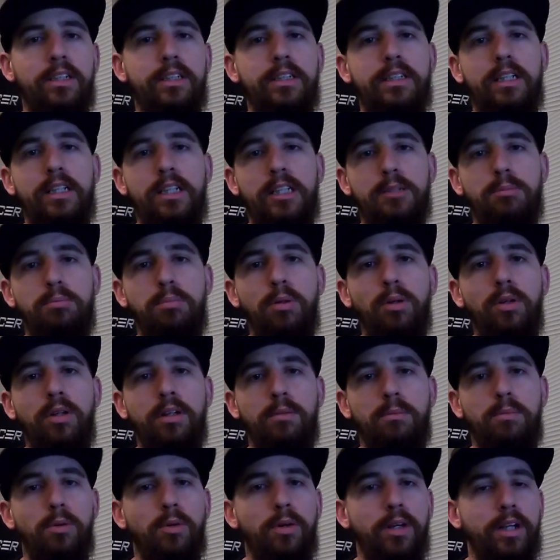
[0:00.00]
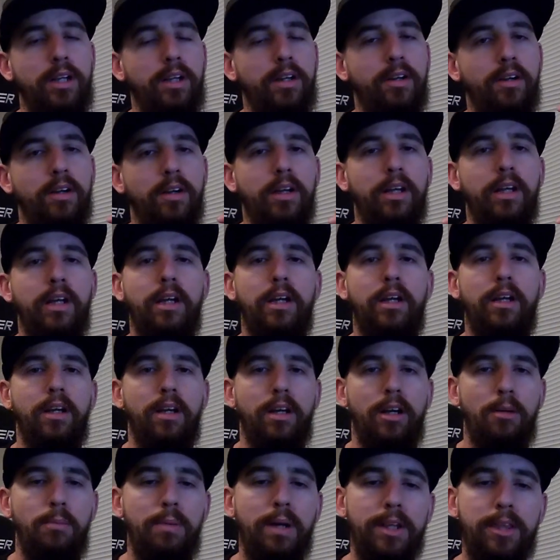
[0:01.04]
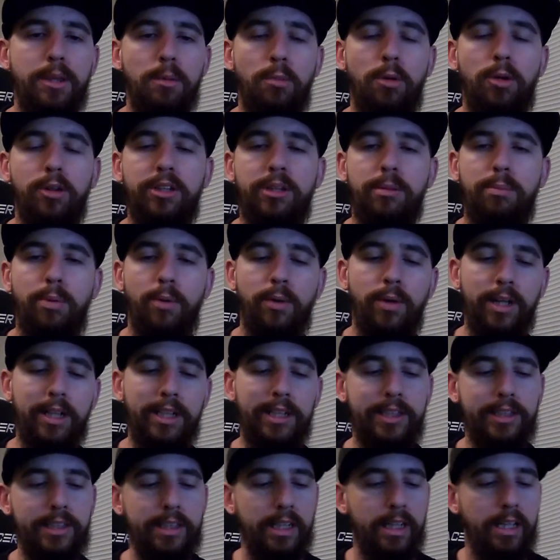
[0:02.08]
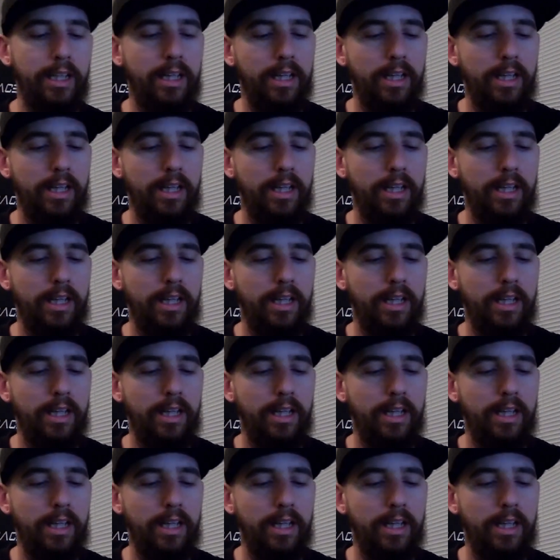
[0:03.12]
into this bullet point here about the multi-points.